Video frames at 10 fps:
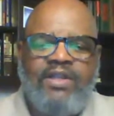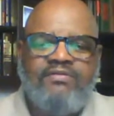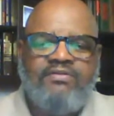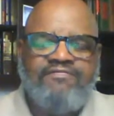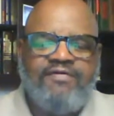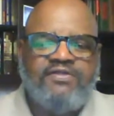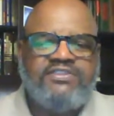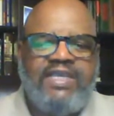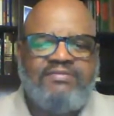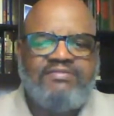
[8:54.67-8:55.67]
One of the
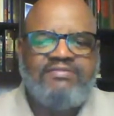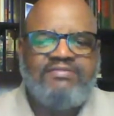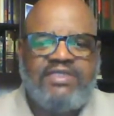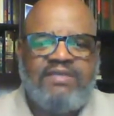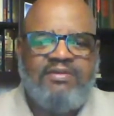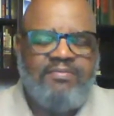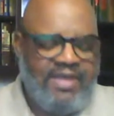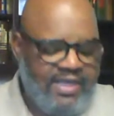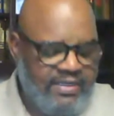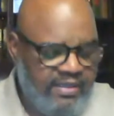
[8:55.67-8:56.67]
first names that come to
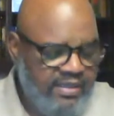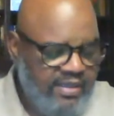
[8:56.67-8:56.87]
mind